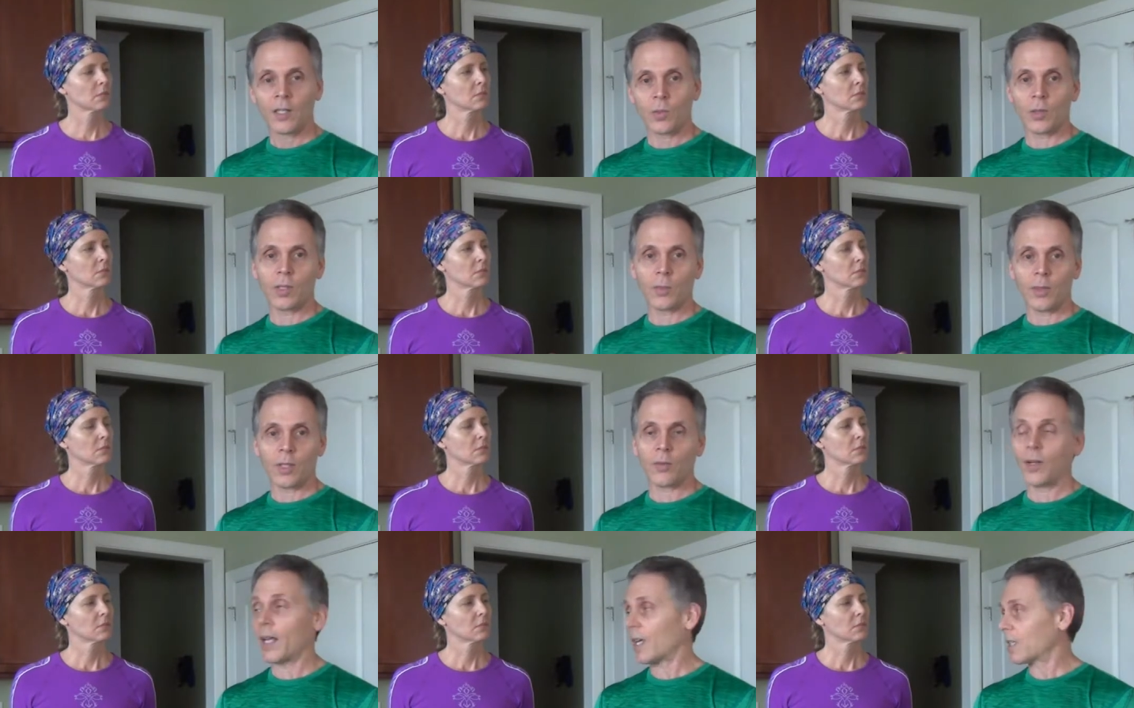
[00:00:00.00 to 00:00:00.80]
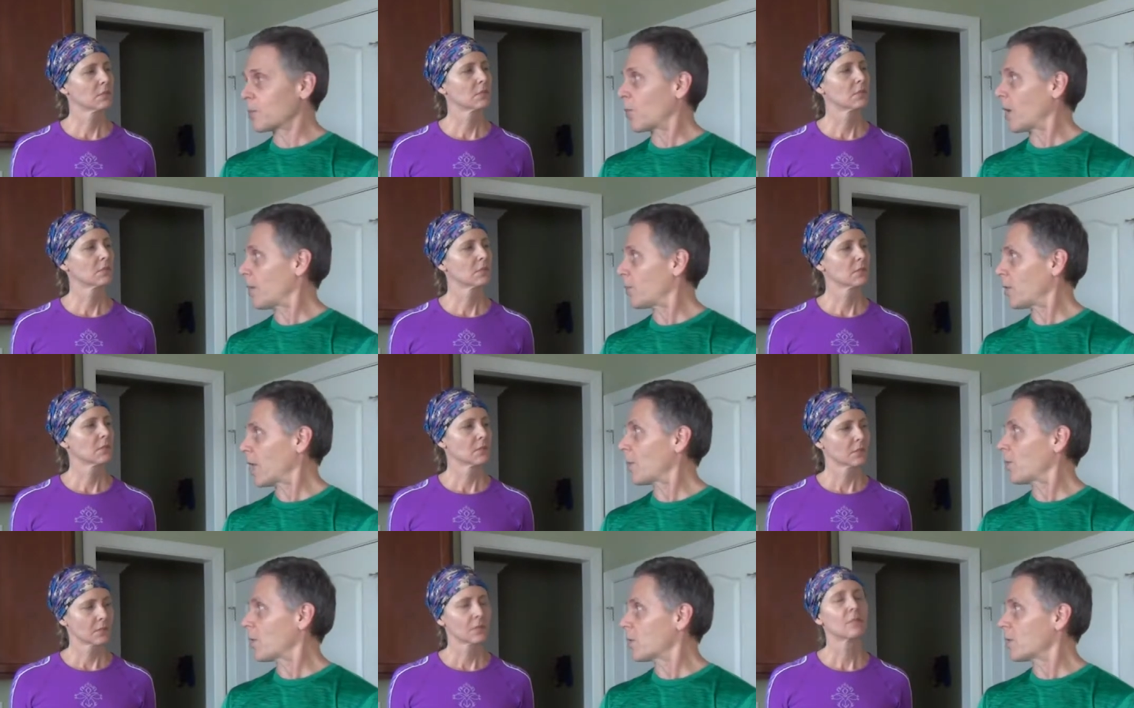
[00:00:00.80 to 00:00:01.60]
Speaker 1: switching between, I guess, plant
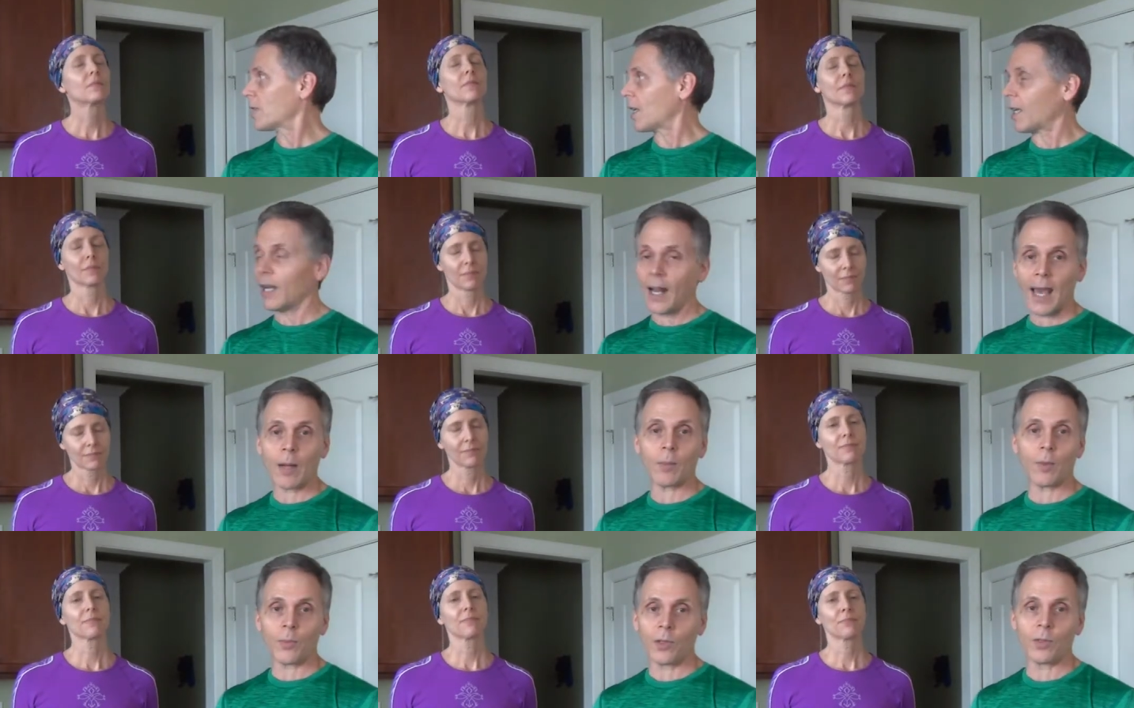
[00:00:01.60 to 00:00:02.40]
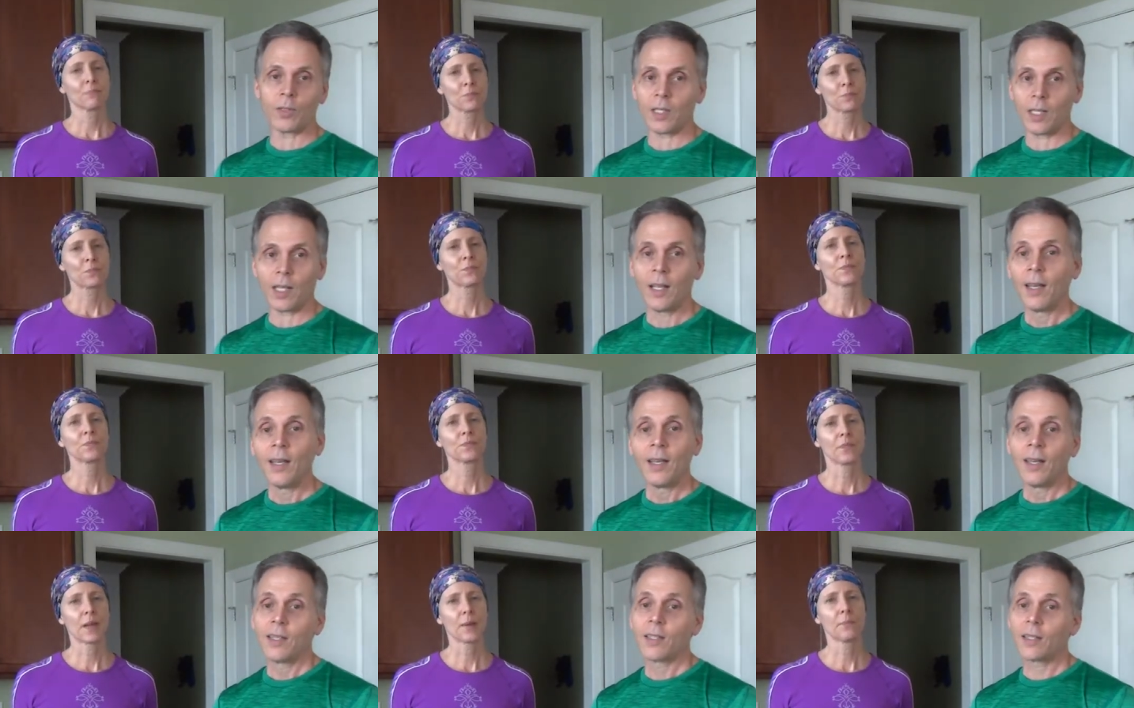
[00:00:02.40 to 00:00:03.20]
protein and animal protein.
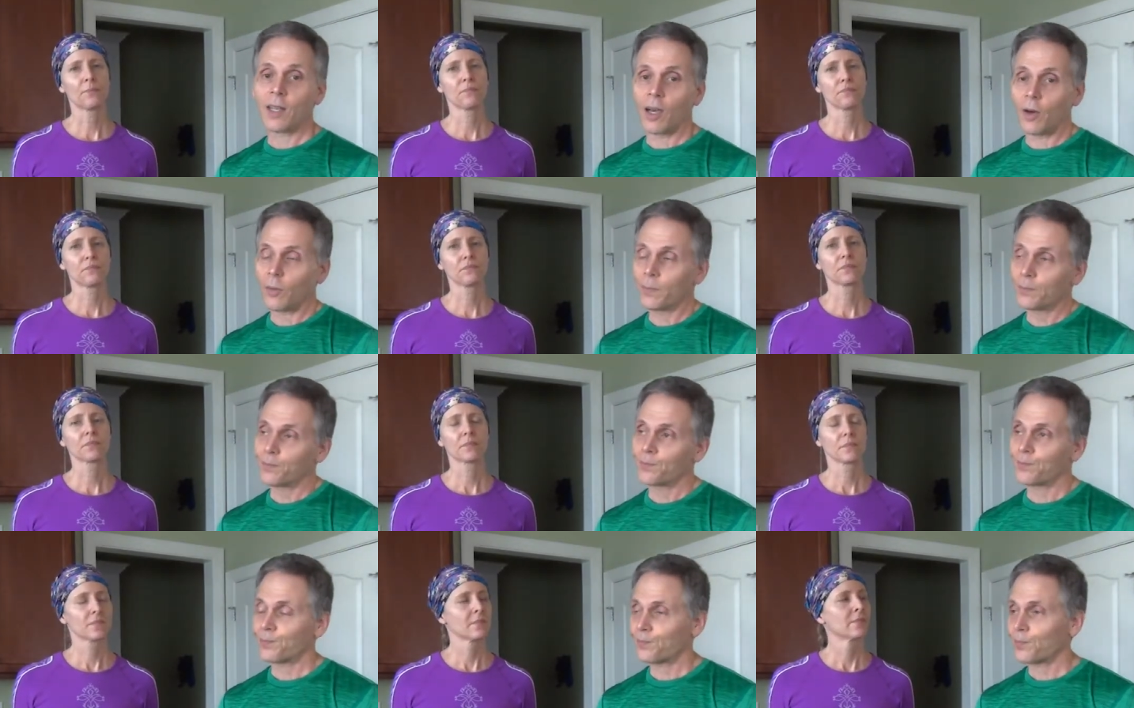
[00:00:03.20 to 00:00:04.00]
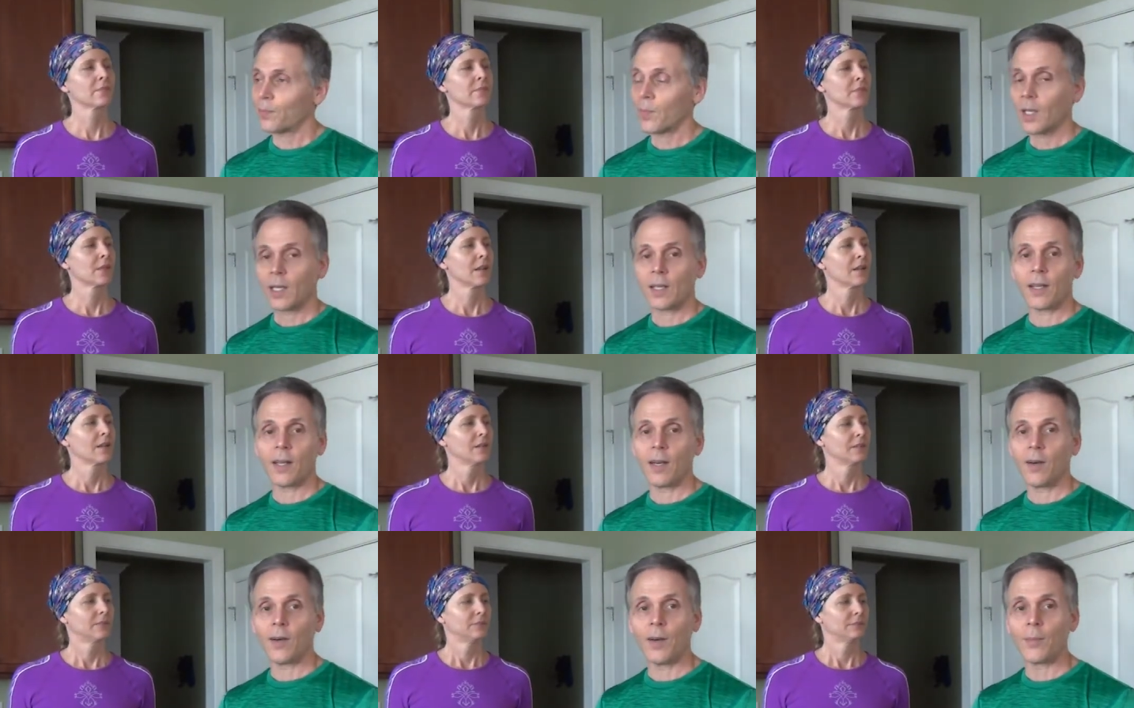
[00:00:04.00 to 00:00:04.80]
Mm-hmm. Yep. So, you
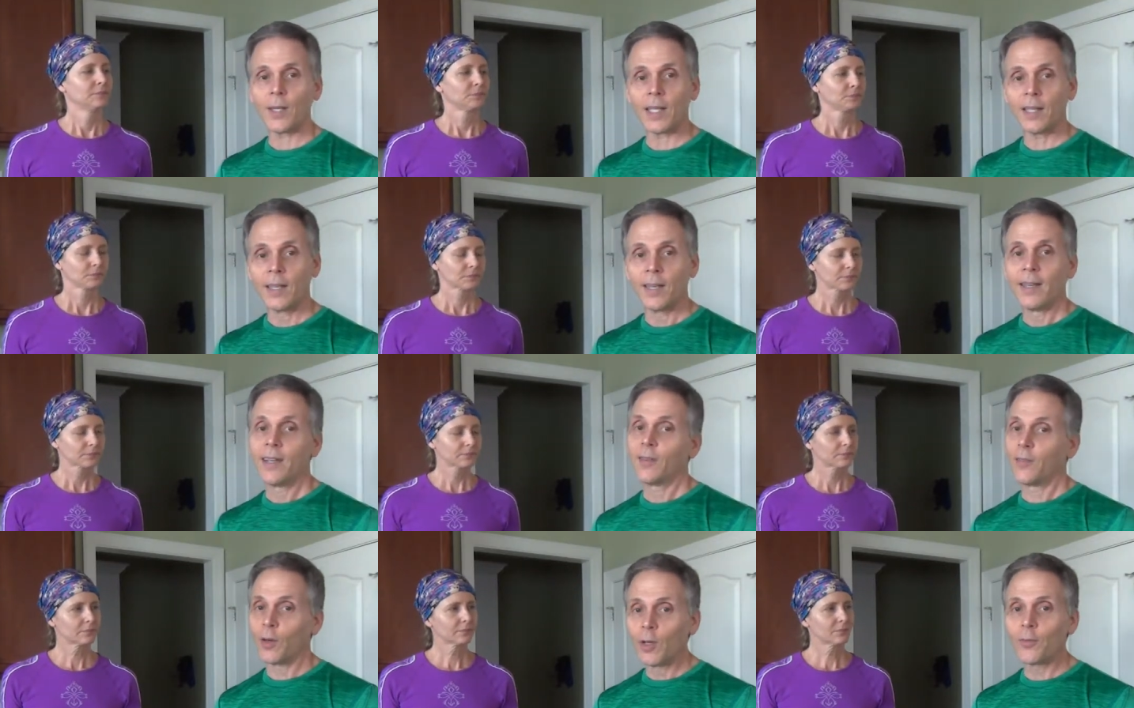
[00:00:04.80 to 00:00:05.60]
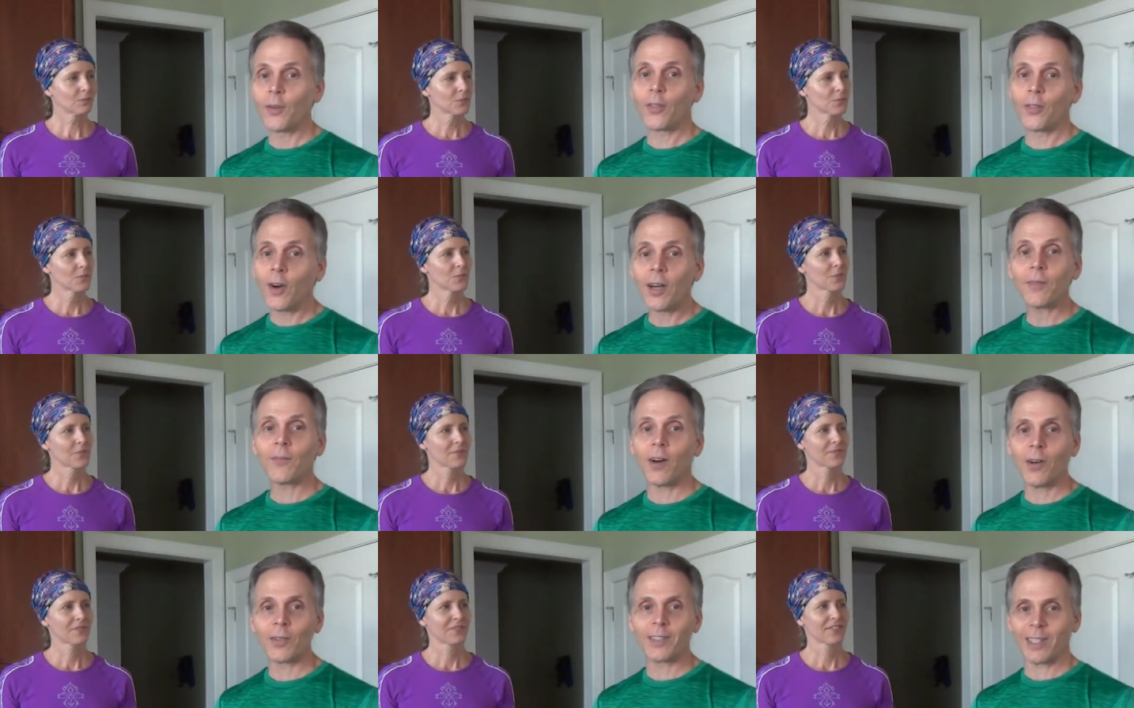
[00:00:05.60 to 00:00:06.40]
know, I mean, food for thought,
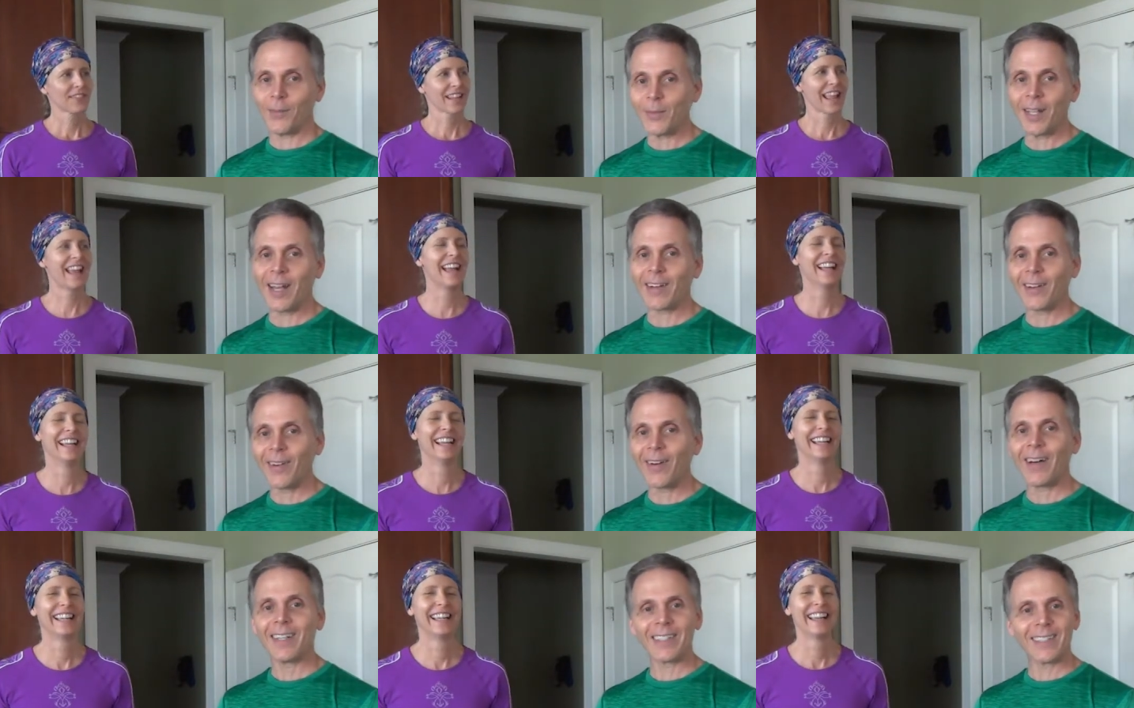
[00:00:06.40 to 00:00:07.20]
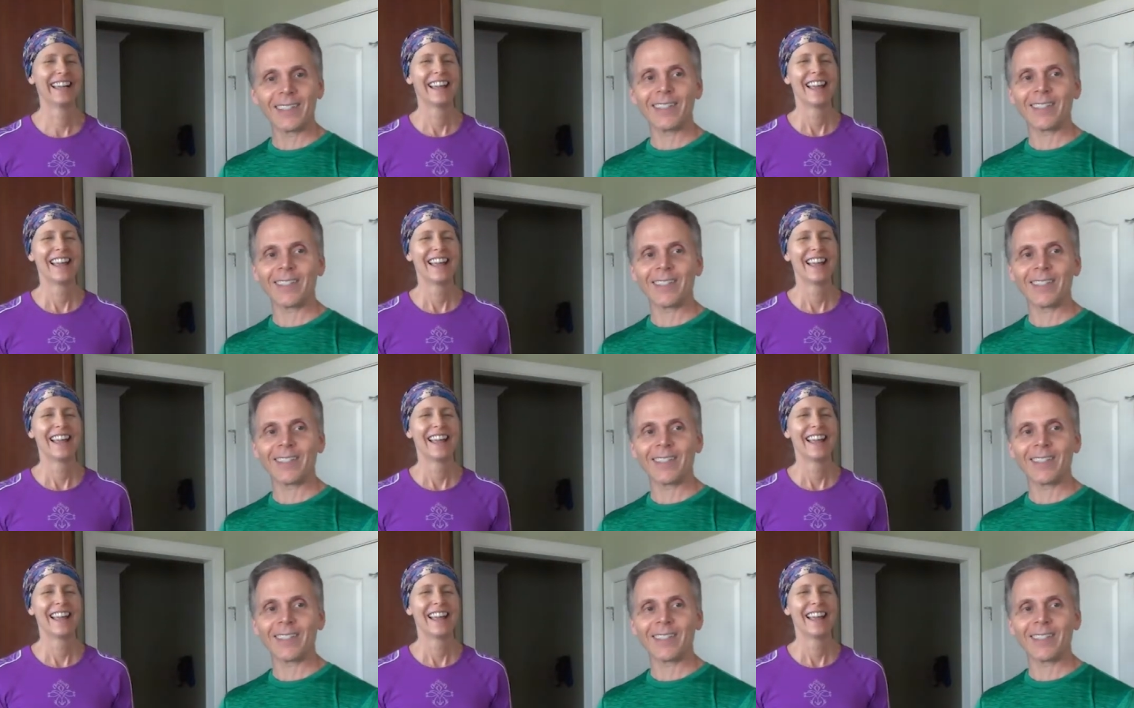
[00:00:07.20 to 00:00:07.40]
folks. I mean, I don't know what else to